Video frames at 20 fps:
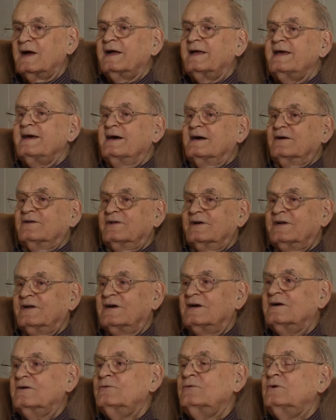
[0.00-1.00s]
Yeah. Then
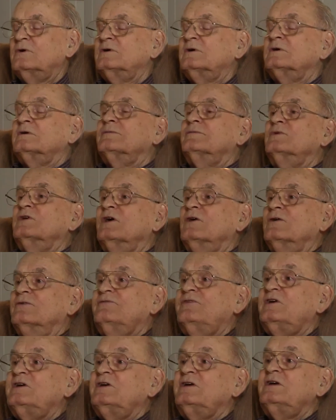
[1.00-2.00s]
on
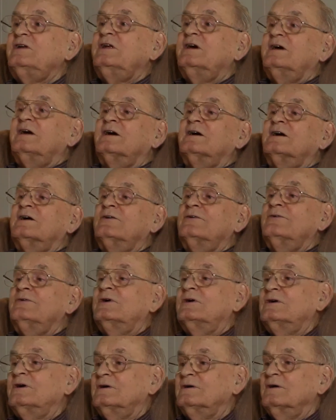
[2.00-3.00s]
VE Day,
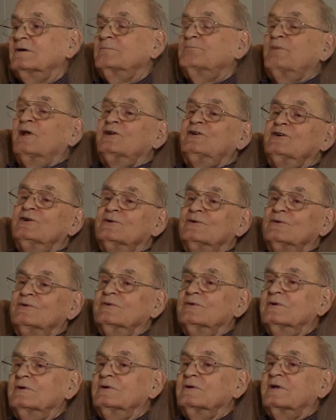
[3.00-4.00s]
our
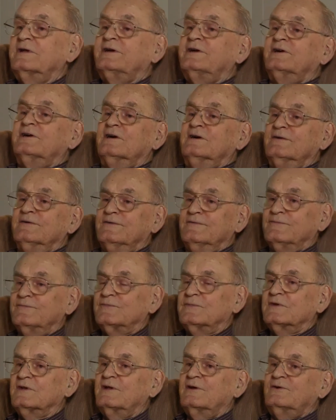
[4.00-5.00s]
platoon leader,
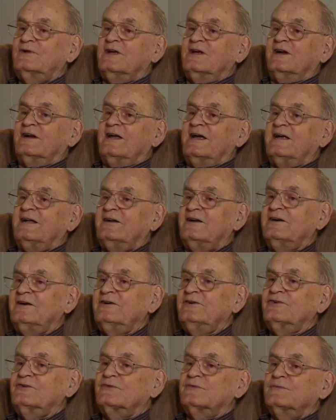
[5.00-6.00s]
Lieutenant
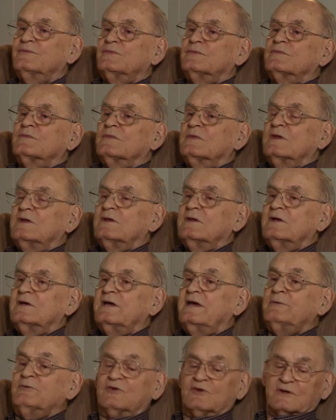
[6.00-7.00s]
Anders,
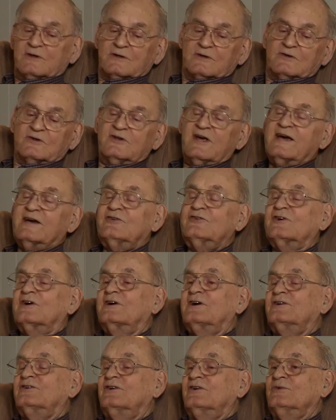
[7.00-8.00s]
he was a tech
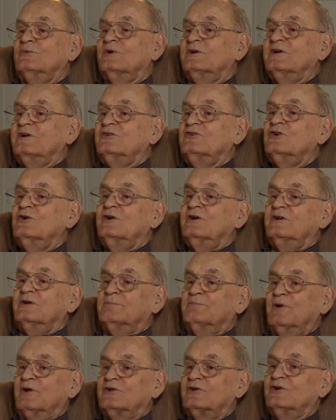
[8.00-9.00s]
sergeant when I joined the
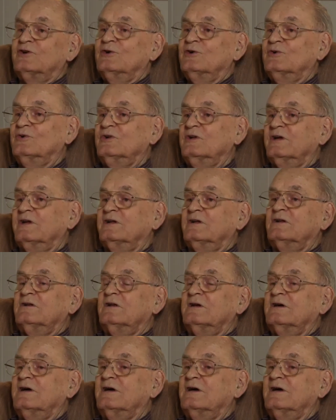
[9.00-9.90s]
platoon, and